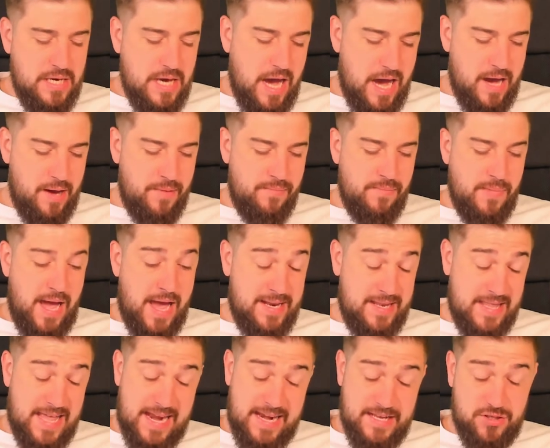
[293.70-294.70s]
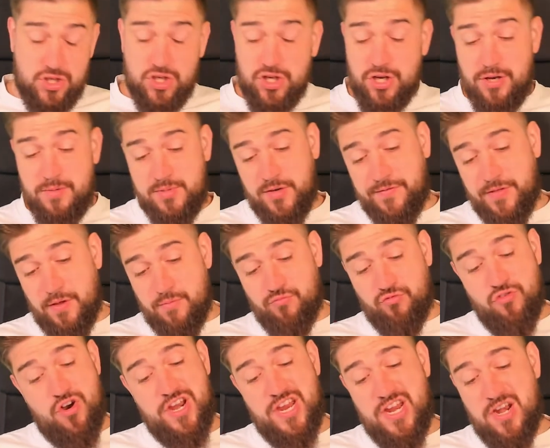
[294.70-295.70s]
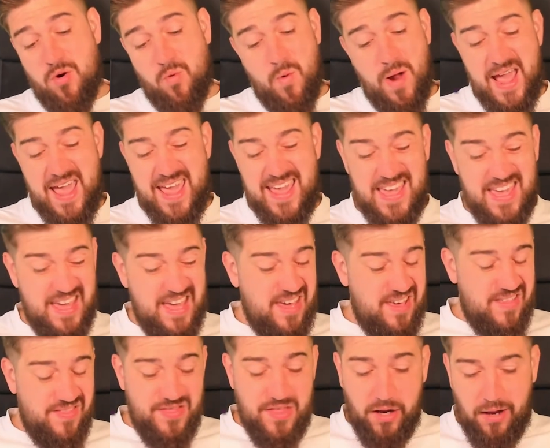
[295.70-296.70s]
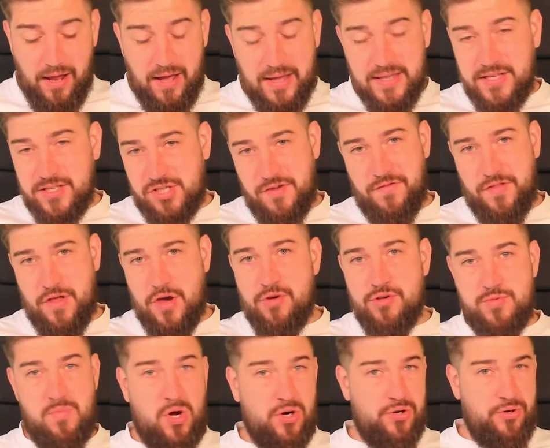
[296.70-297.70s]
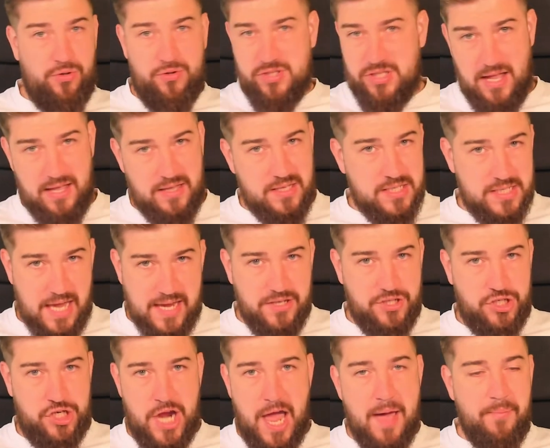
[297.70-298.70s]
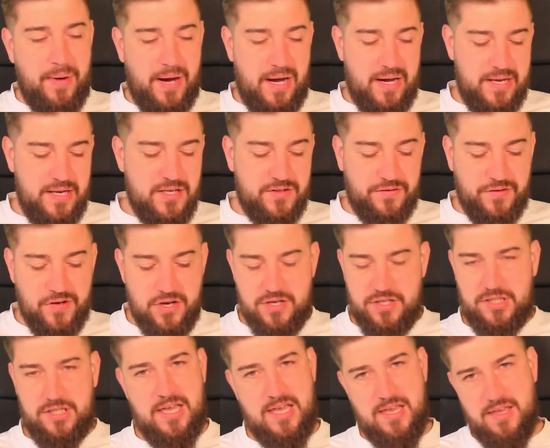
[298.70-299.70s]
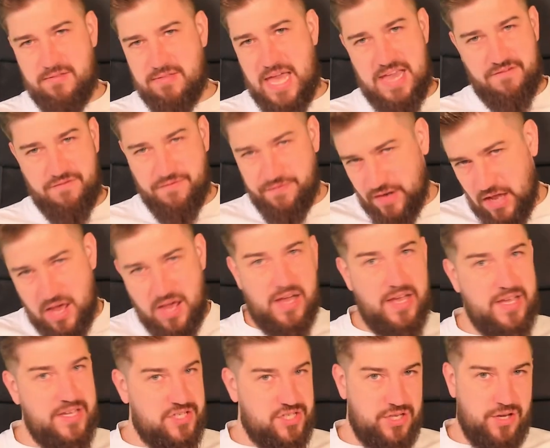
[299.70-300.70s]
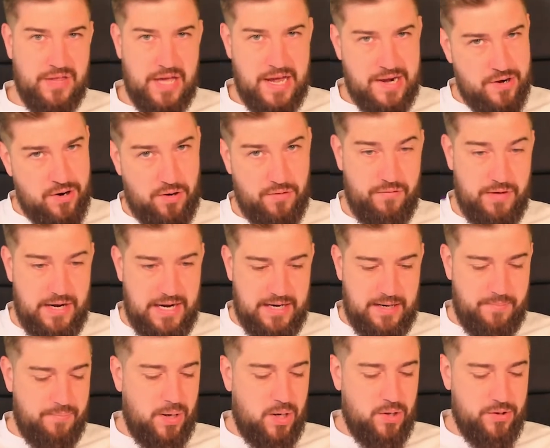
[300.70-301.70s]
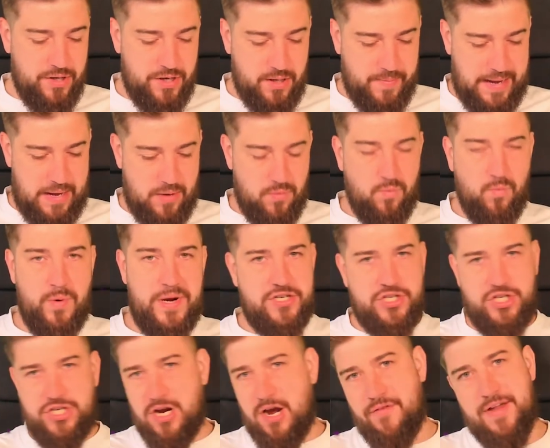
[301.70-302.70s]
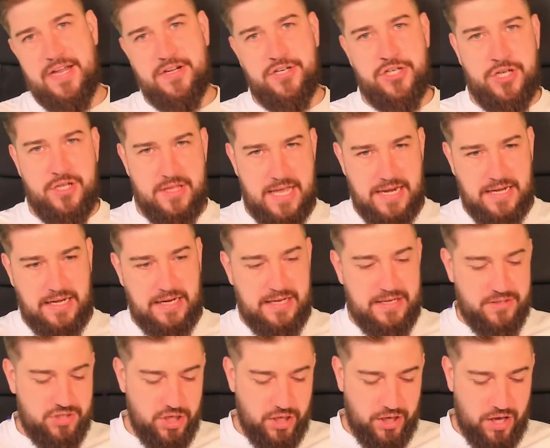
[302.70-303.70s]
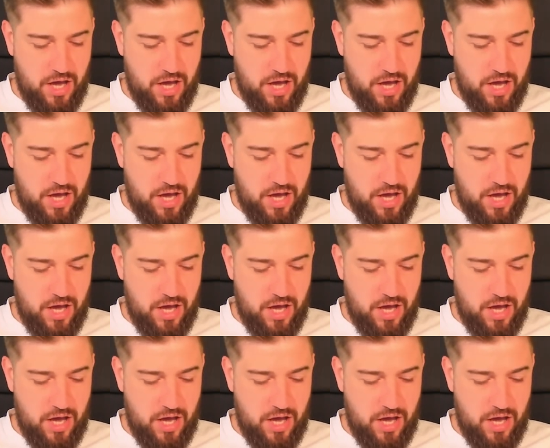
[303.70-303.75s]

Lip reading: And then in terms of them running away, The likes of those models, like say jet bikes, firstly, they fly, so they're not really bothered about which direction they need to